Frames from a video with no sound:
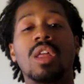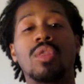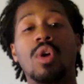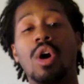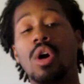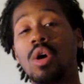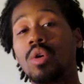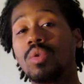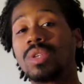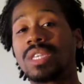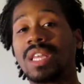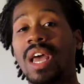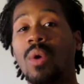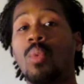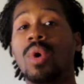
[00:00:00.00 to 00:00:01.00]
the host
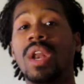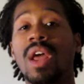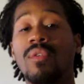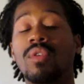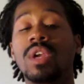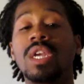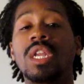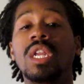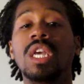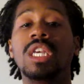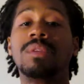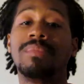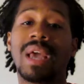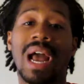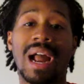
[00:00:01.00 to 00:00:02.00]
that whenever he
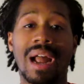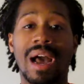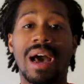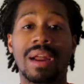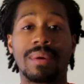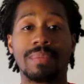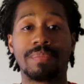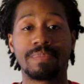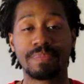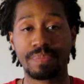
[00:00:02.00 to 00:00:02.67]
needs me, I got him.